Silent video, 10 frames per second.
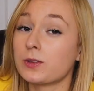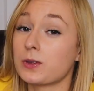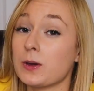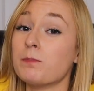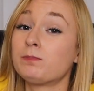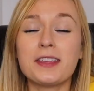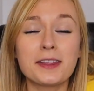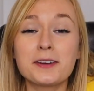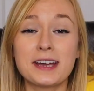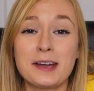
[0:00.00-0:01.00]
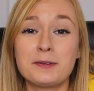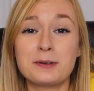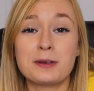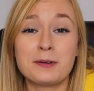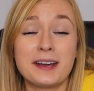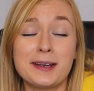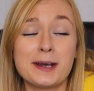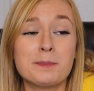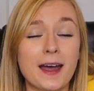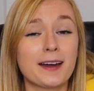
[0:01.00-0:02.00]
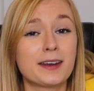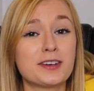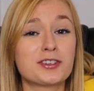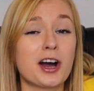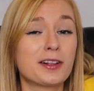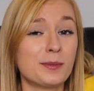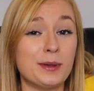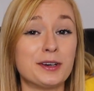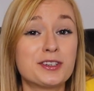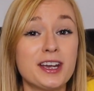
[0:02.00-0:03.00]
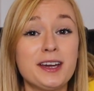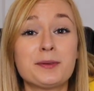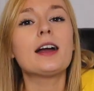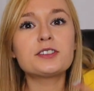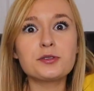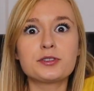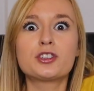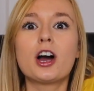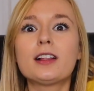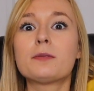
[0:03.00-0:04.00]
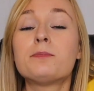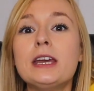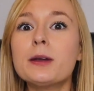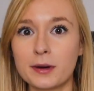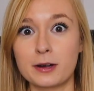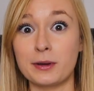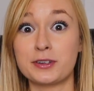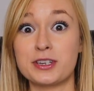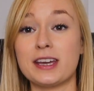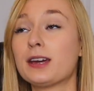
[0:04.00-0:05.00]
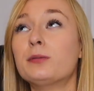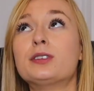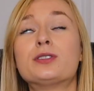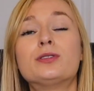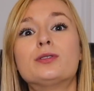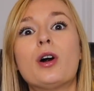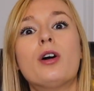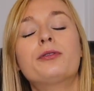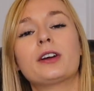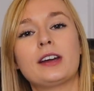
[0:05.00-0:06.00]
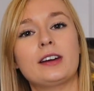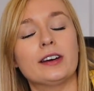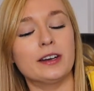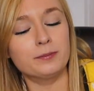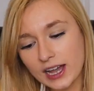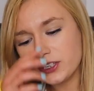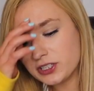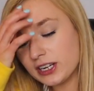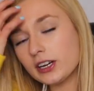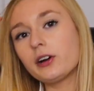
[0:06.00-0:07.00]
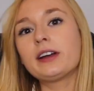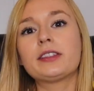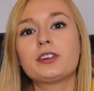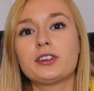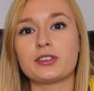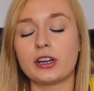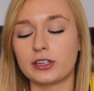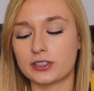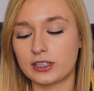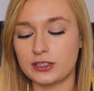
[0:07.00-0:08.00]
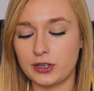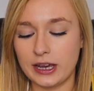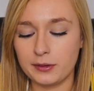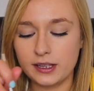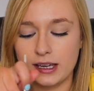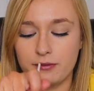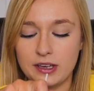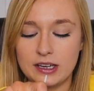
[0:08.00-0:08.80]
that's good. The other day when we went here, I got a chocolate milkshake. Actually, it was chocolate peanut butter milkshake. It was so freaking good. I just need to go and get their desserts because you can't really get